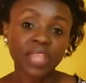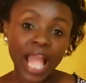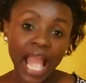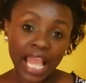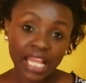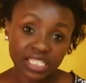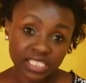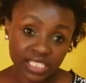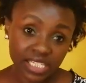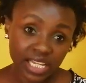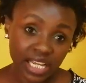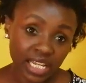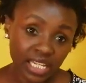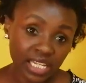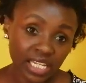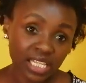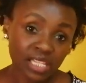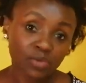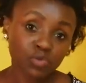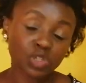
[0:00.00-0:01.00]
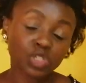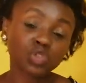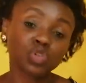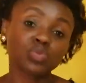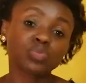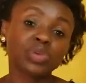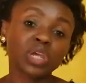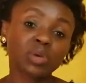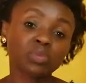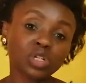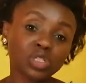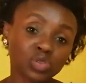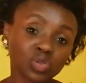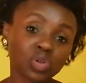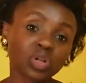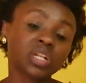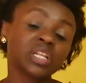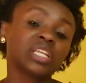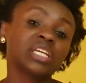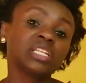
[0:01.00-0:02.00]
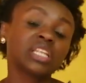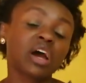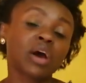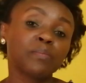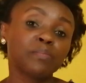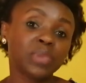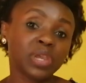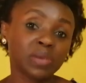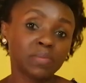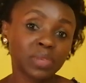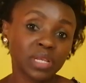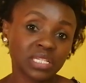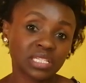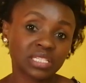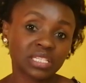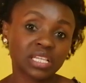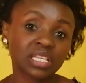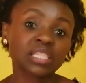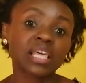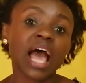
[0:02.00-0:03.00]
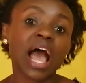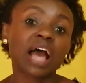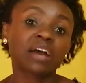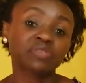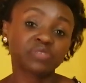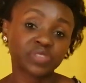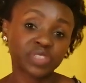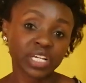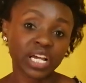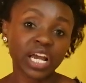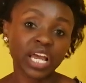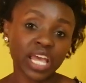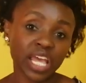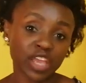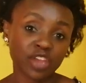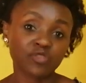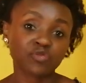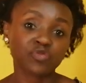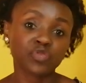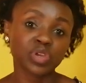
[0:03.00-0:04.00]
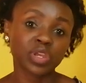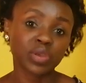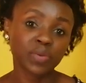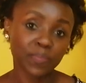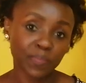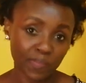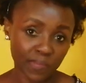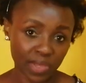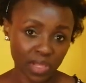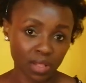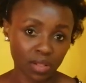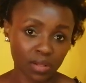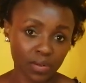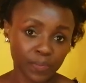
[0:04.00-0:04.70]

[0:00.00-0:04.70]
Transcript: Ideally, we should be able to clean our baby's teeth after every meal.